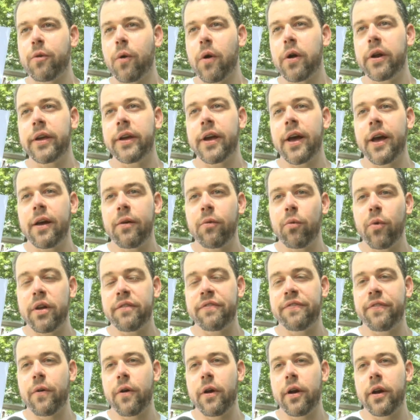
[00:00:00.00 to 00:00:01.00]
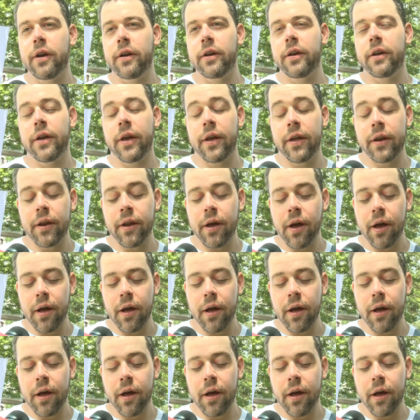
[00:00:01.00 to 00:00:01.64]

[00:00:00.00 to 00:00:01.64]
20, I went for it, and